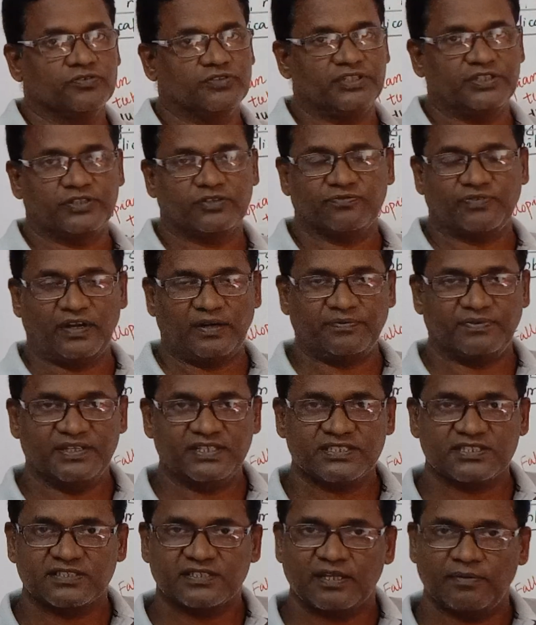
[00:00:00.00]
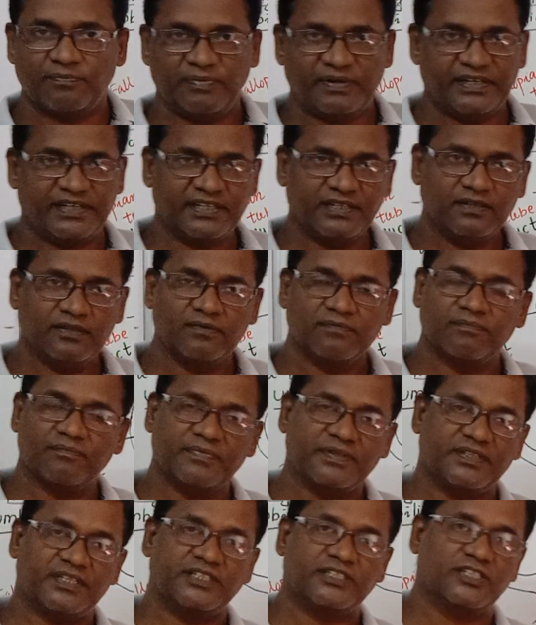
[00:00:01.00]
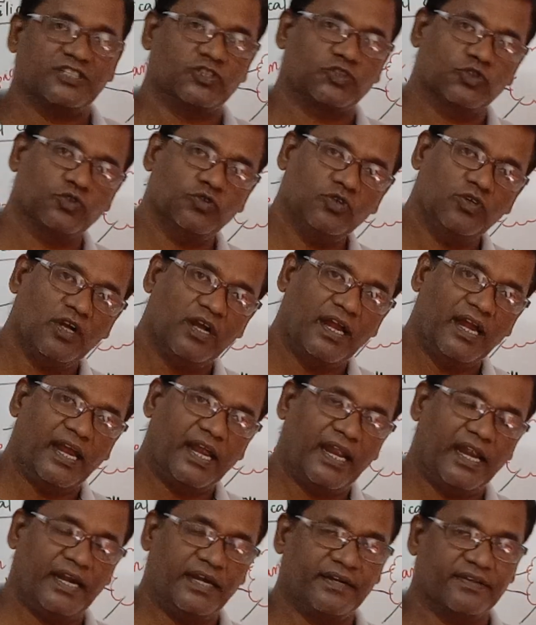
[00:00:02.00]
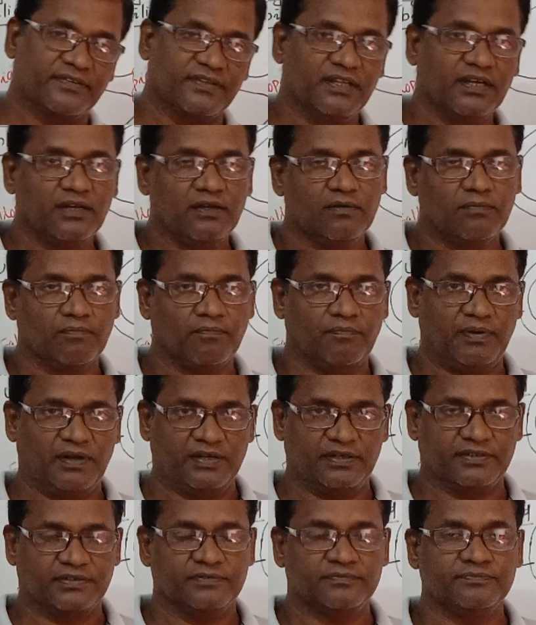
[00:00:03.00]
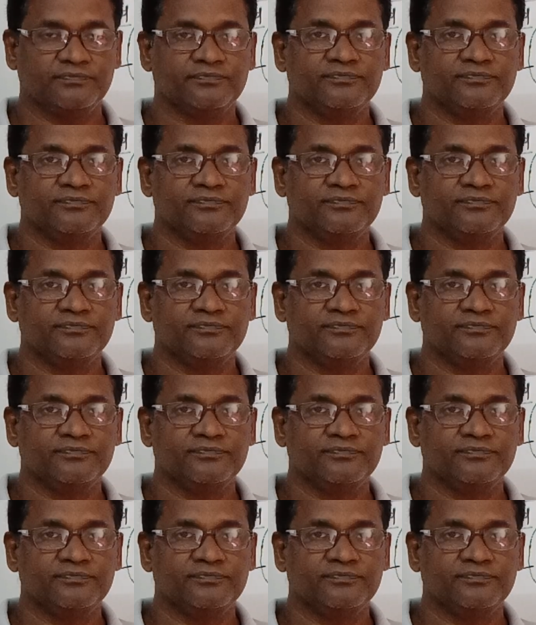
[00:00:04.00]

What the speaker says: 3 to 5 days, the bleeding with the tissue and the blood.